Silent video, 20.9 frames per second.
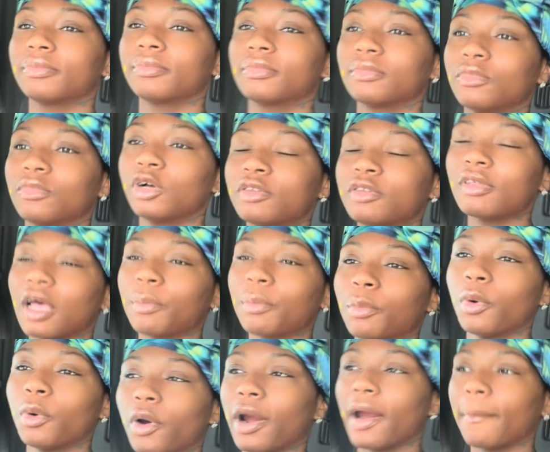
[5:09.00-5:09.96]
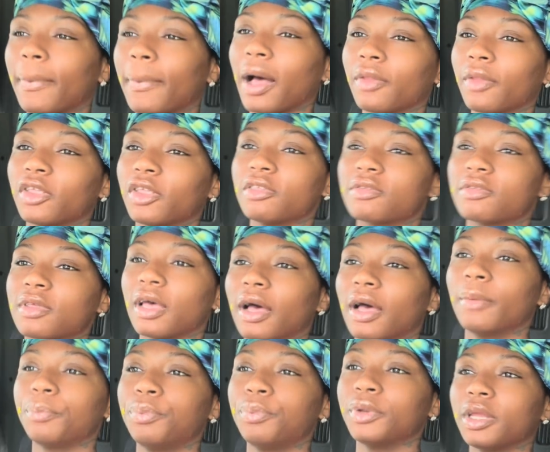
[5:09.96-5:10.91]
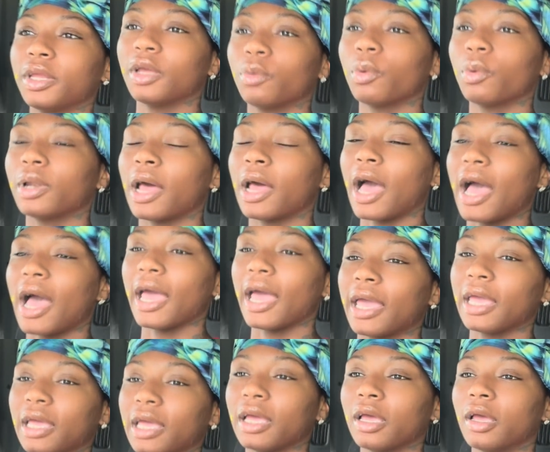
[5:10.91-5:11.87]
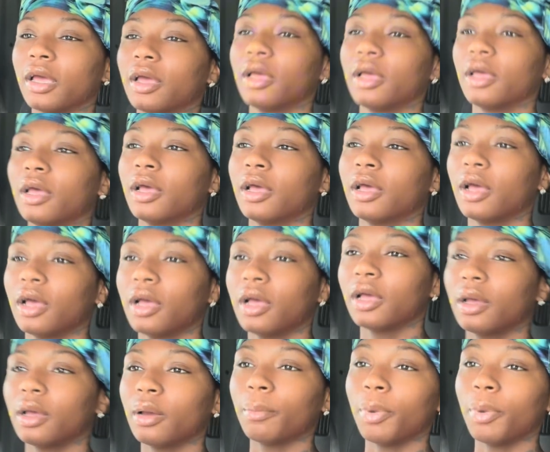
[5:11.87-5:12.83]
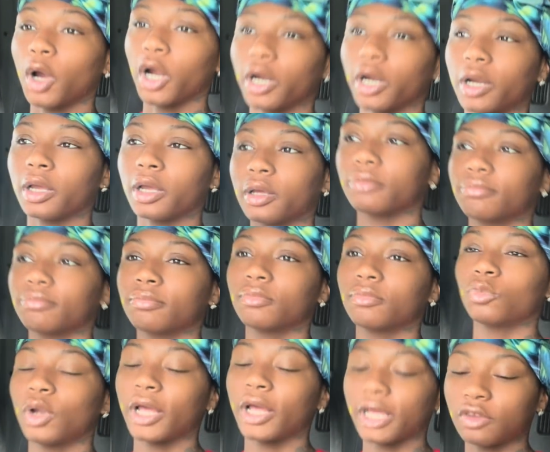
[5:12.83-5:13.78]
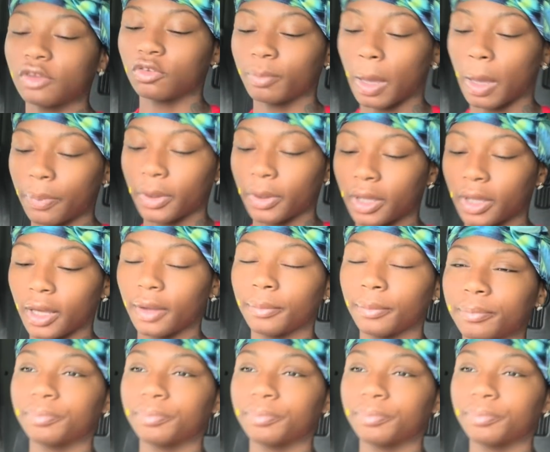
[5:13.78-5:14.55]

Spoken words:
We'll talk more about this company when I park, when I get to my pickup.